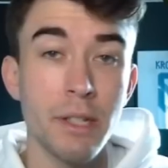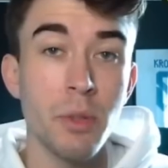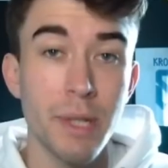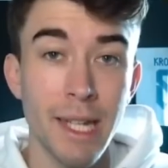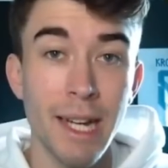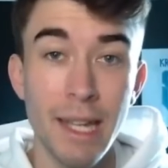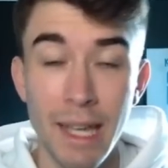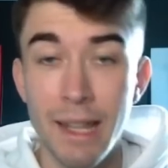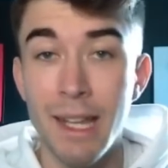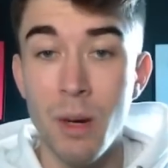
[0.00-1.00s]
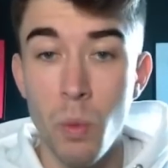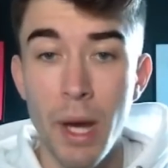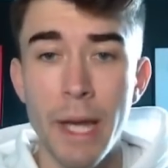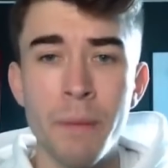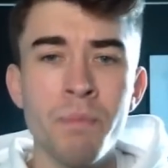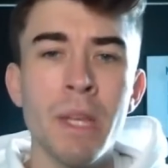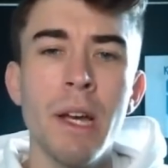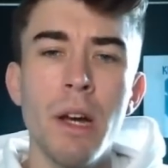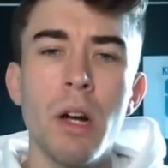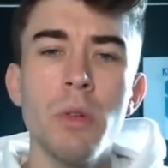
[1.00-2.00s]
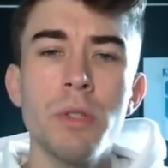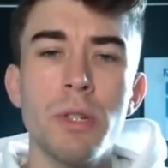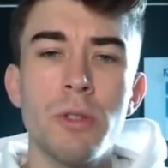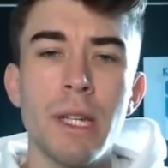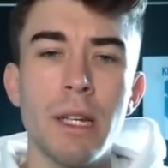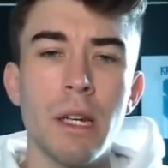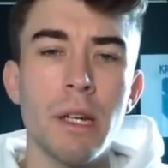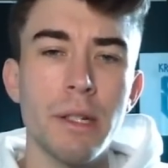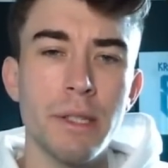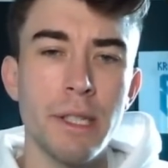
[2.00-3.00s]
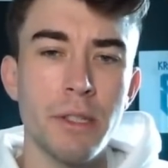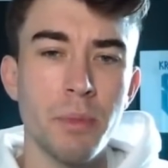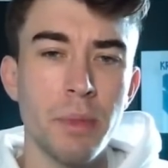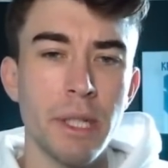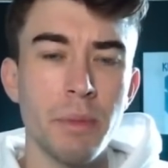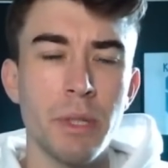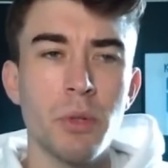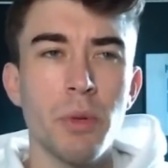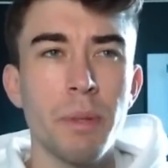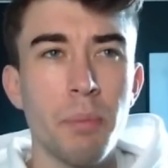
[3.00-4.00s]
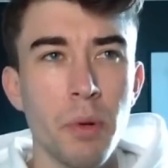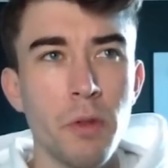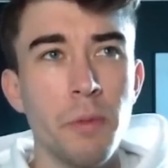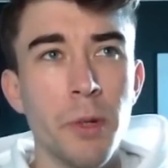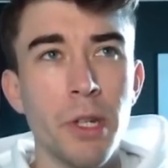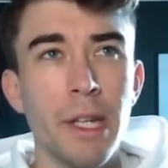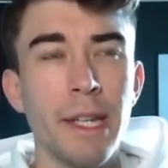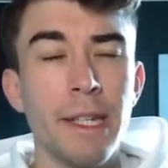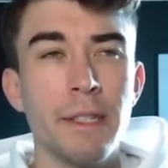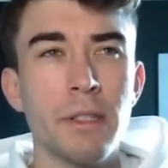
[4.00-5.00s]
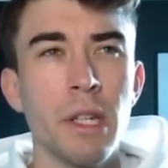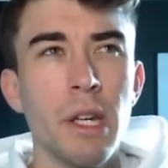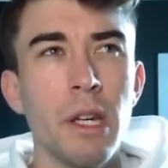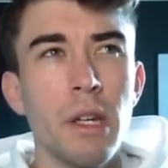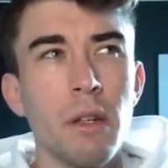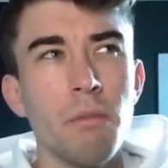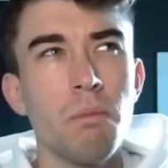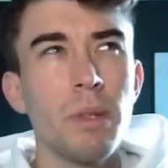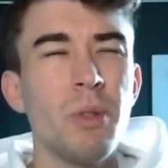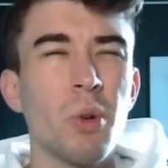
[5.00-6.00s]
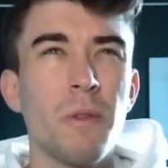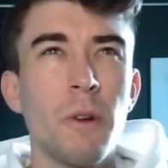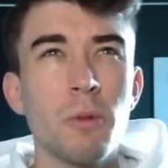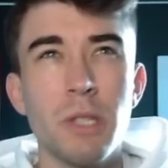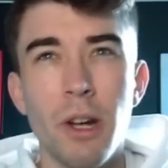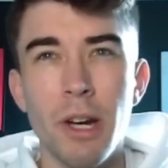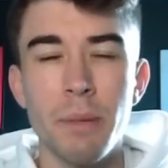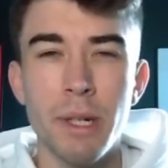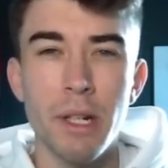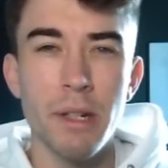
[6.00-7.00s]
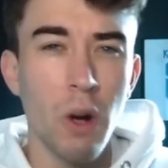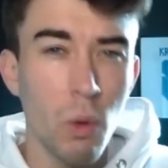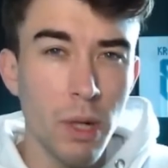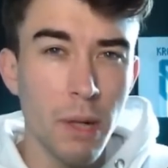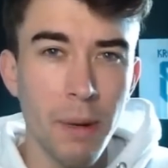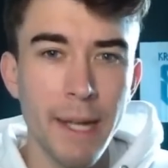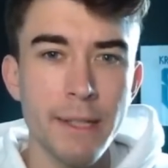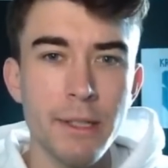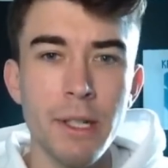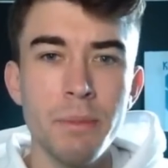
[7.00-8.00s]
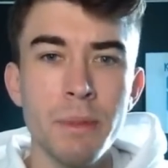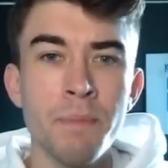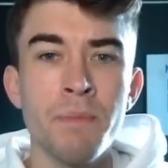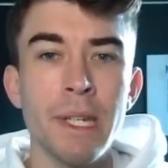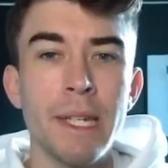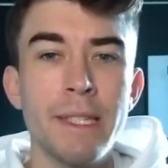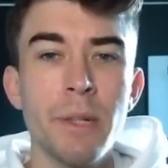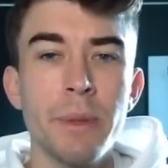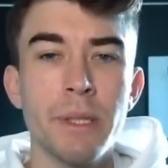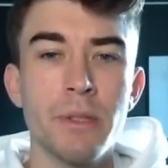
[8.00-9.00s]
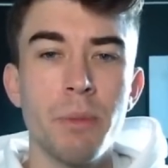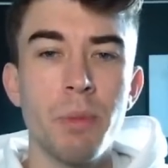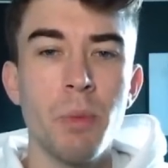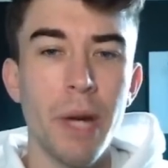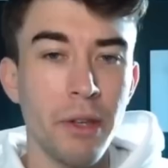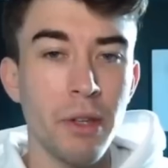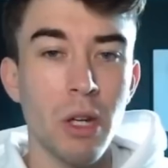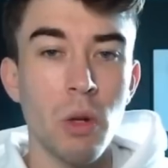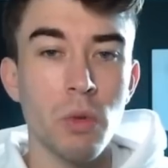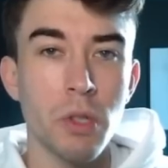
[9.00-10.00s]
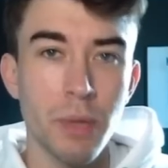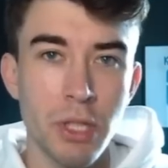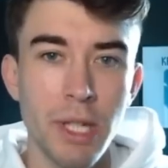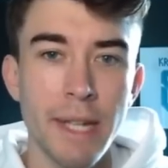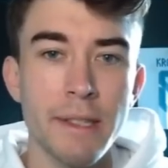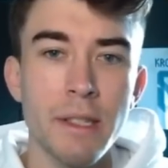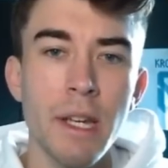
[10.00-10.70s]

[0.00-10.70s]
to attack in that way. I also think last season we, we saw an improvement in his, not false nine, but kind of hold up play at times. He still isn't someone where he can go long to his chest,